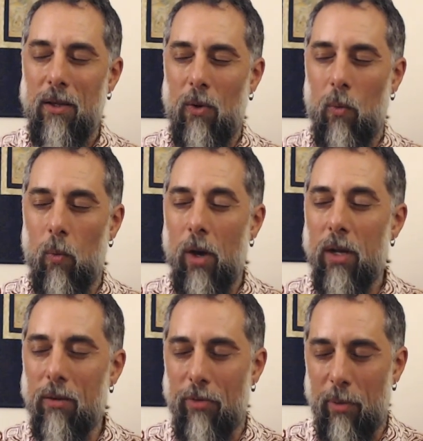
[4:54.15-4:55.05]

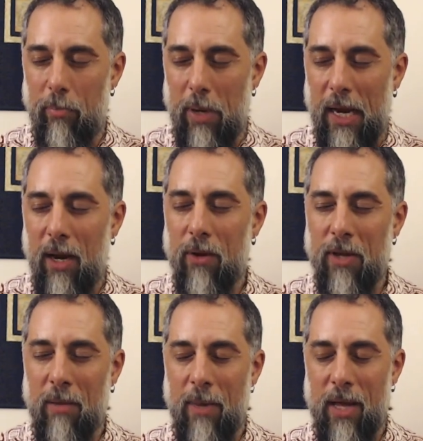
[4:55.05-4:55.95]
one of the
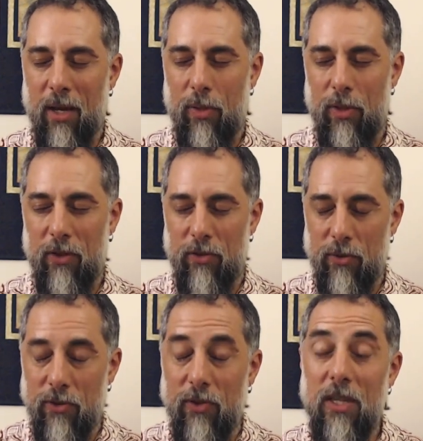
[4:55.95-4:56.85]
paradigmatic things you
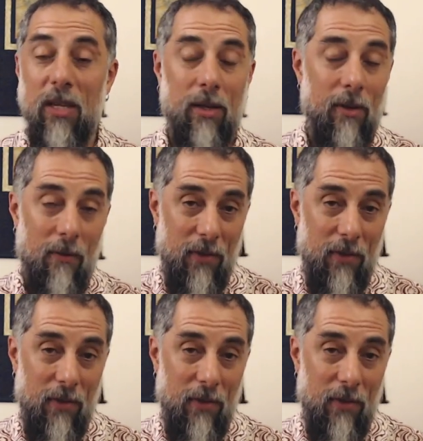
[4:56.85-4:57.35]
see